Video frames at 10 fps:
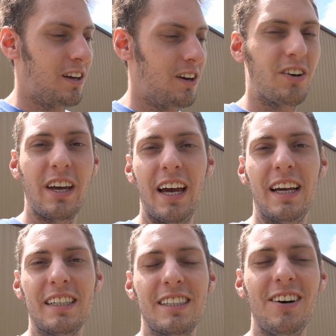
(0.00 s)

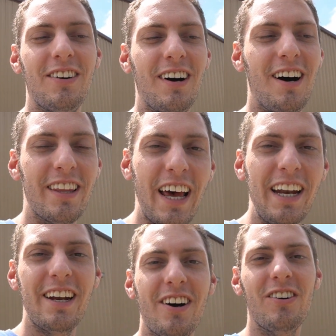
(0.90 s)
Okay, so on
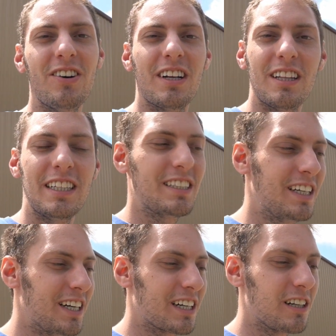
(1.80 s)
that note, let's
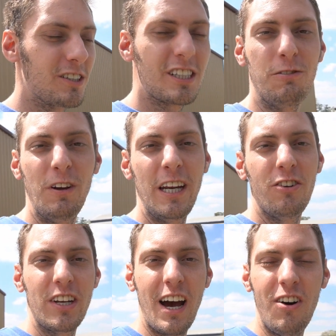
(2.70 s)
close this video
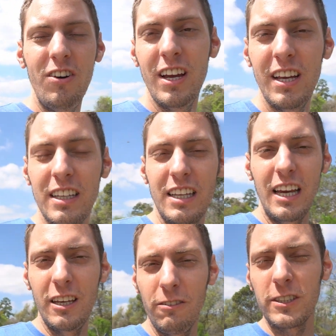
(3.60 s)
down.
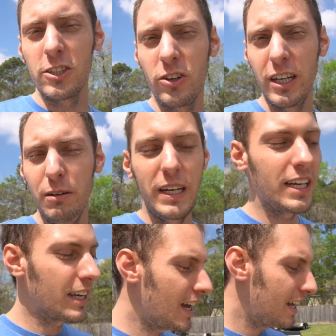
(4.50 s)
Thank you for joining me
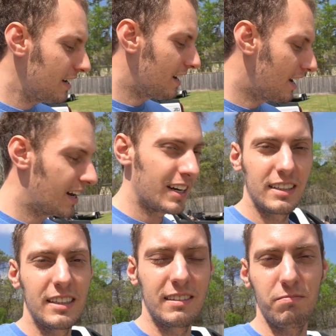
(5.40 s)
again.
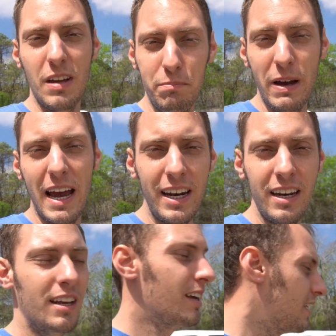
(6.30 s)
I'm Ben.
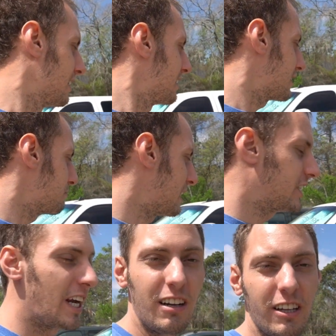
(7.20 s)
This is my
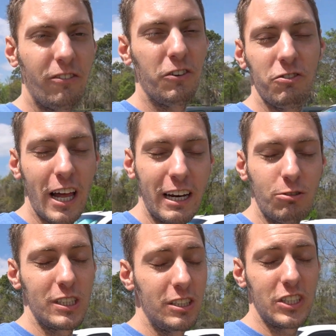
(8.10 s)
channel. If you've liked
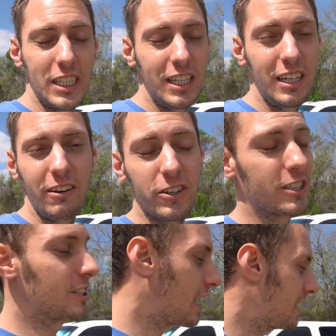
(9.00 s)
what you've seen, if you're
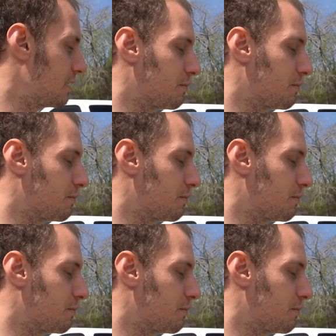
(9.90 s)
excited